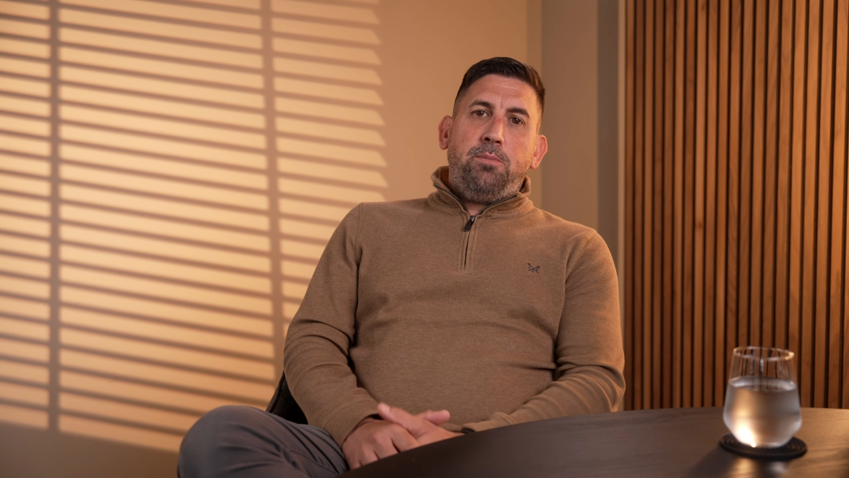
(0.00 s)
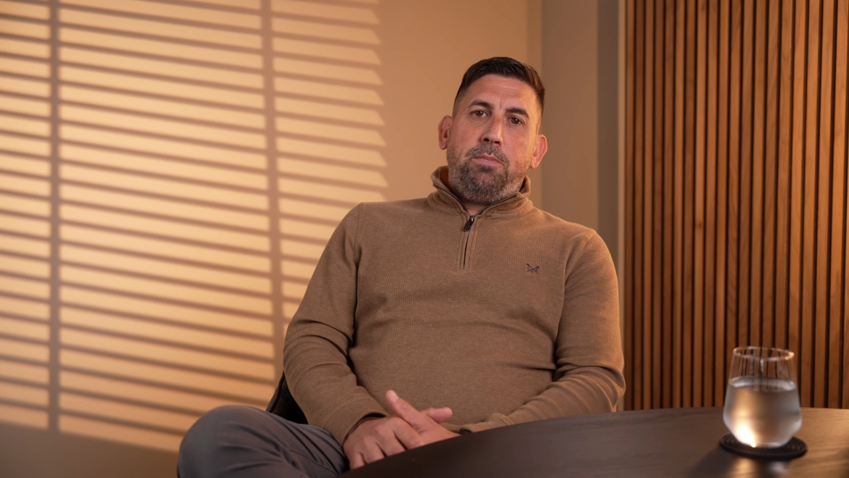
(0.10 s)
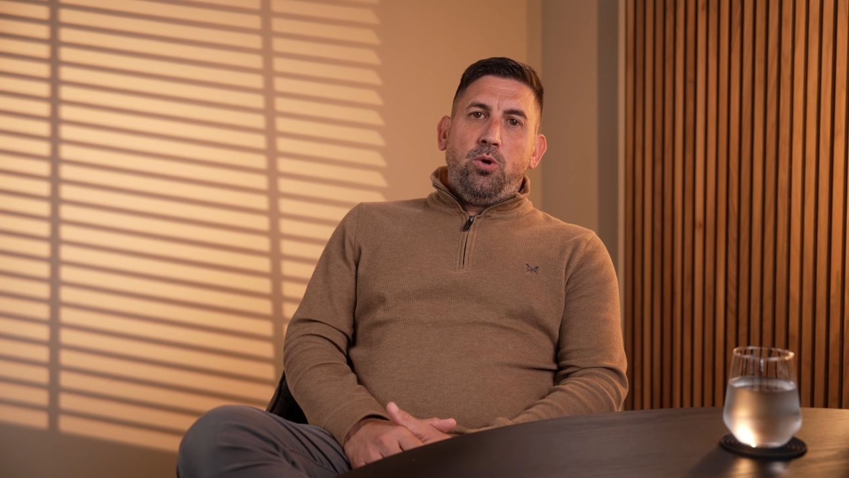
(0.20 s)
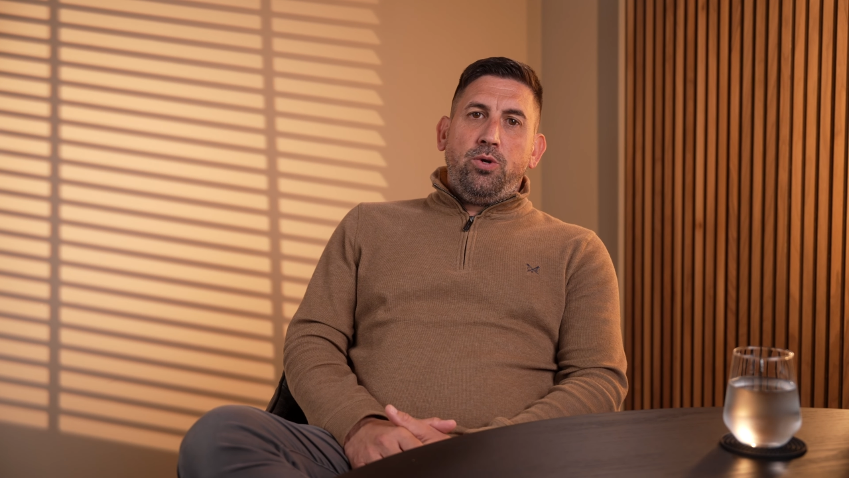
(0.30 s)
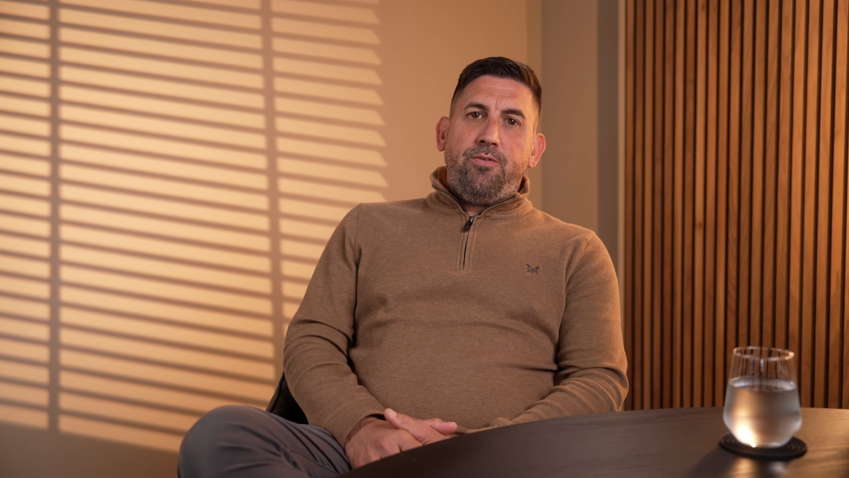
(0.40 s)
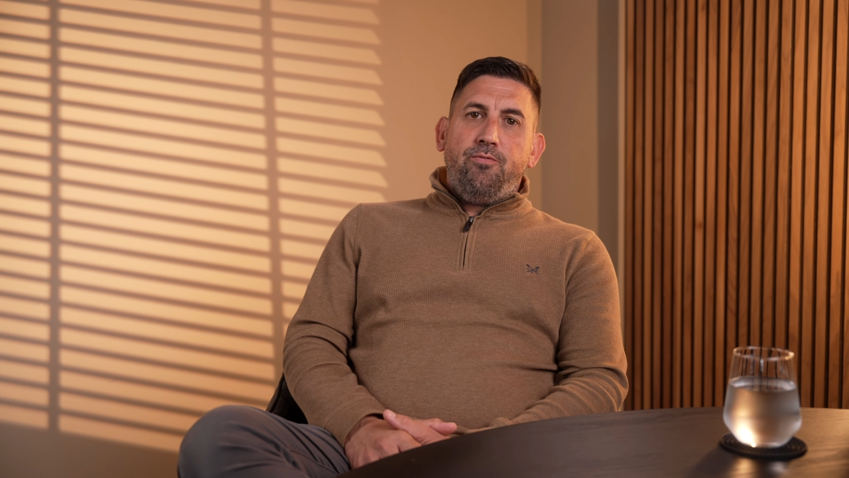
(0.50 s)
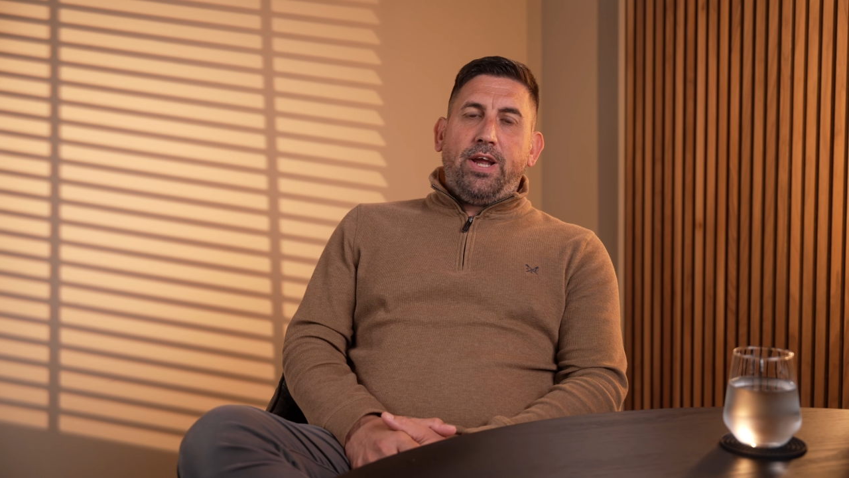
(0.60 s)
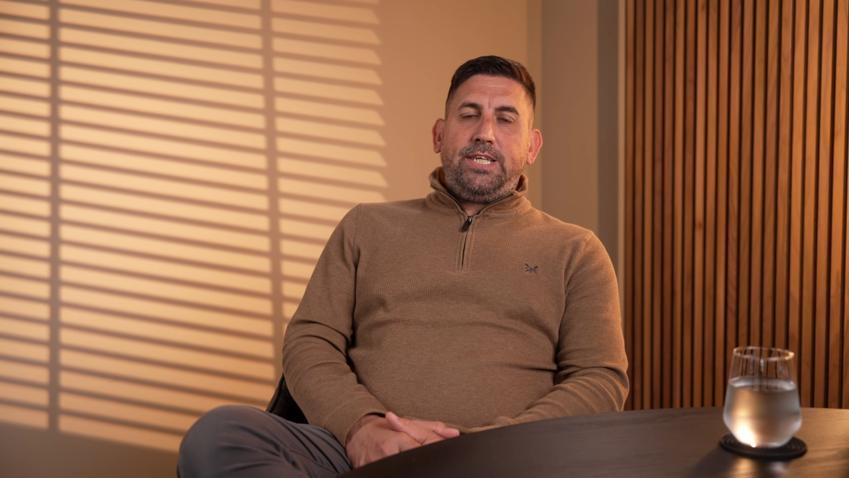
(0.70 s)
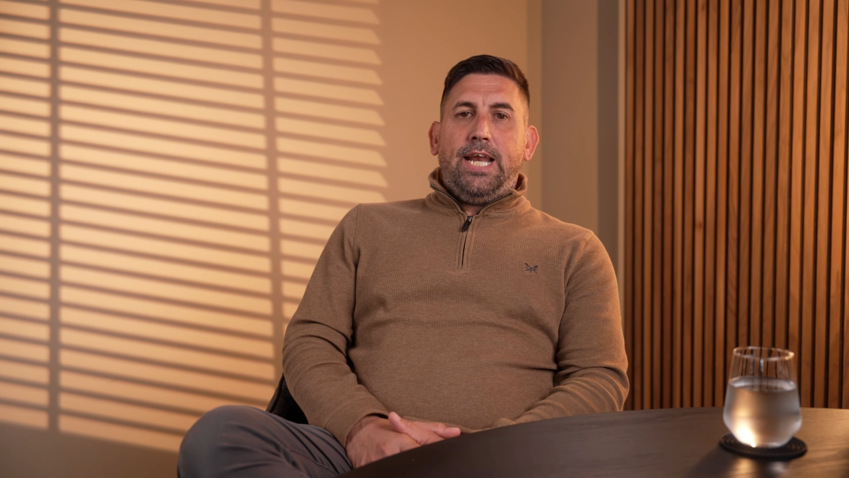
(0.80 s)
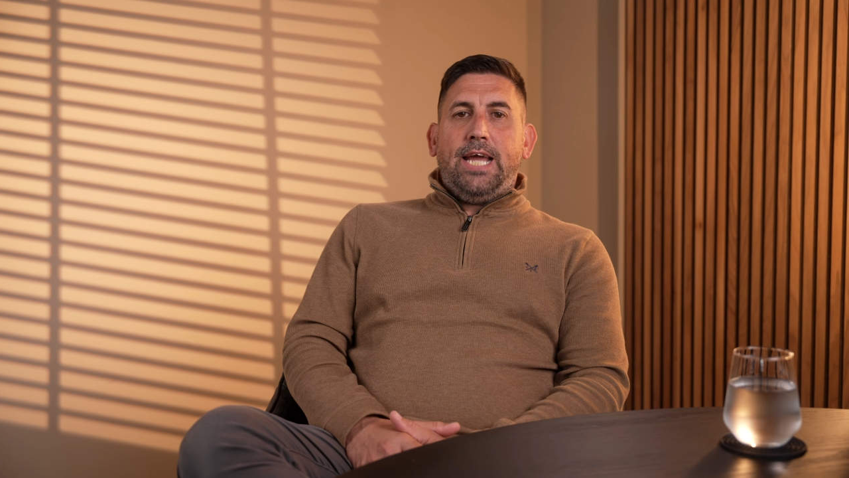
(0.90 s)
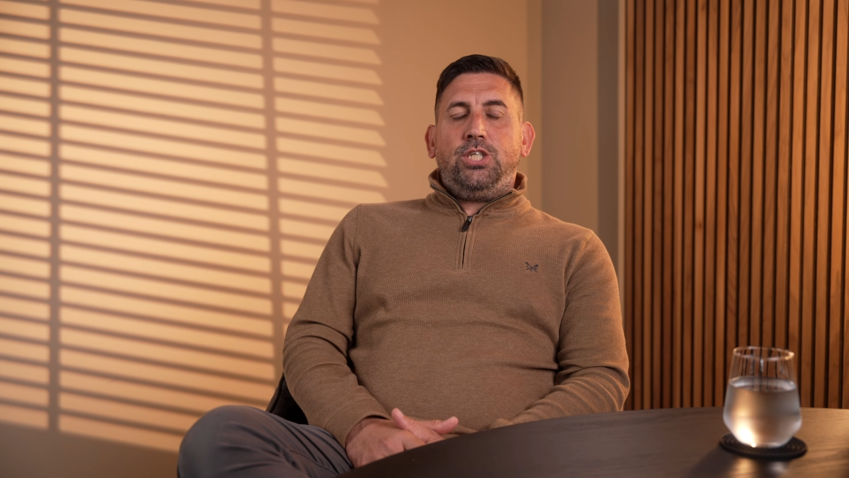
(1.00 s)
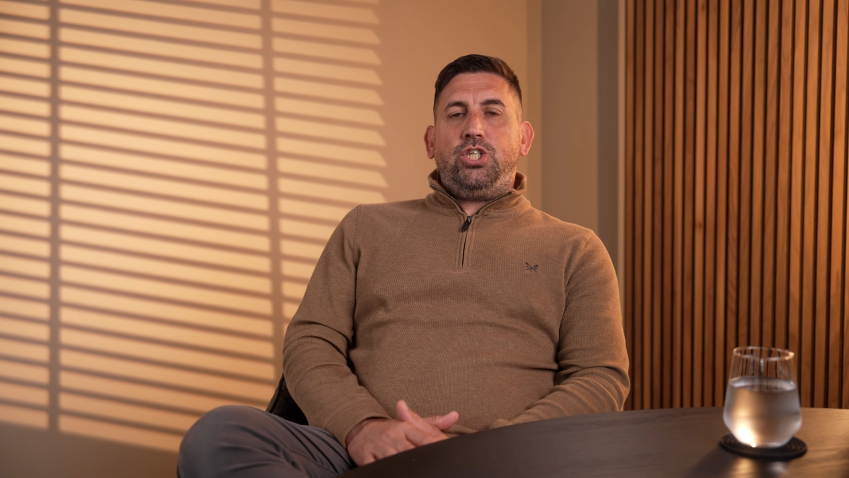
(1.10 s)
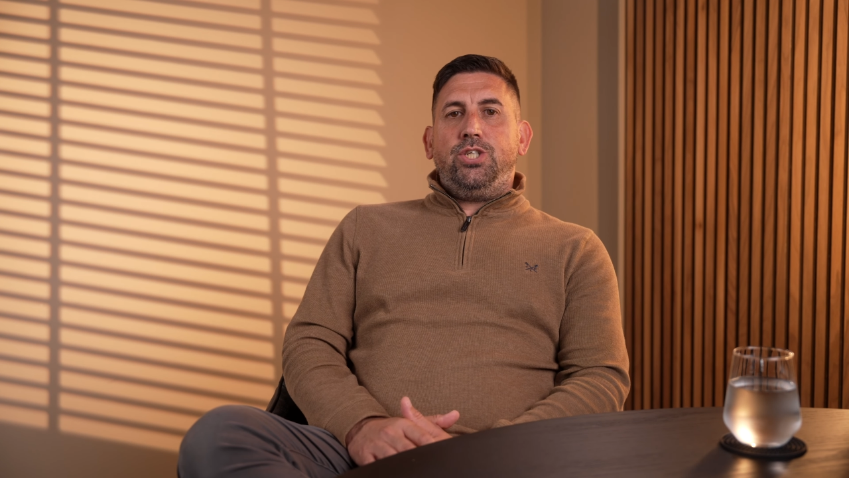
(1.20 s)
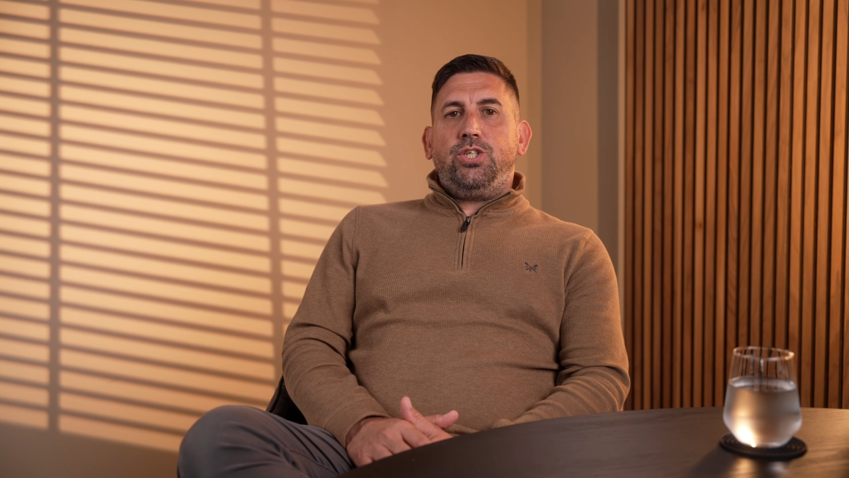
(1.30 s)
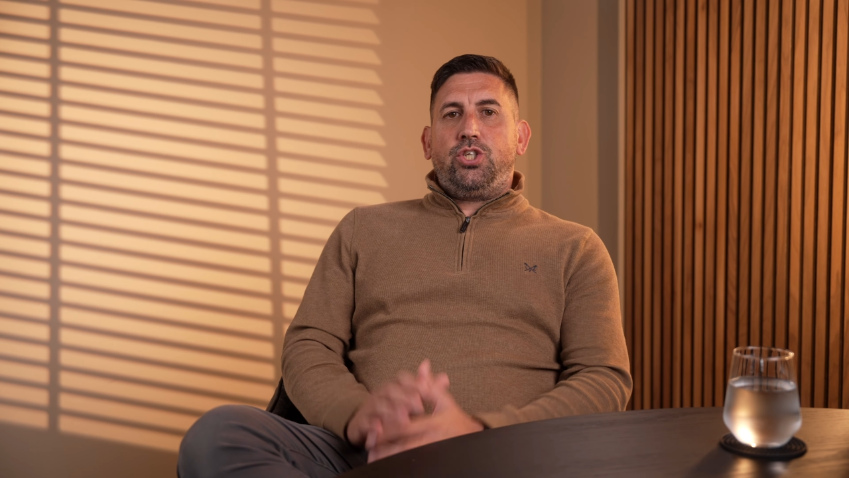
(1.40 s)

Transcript: building regulations.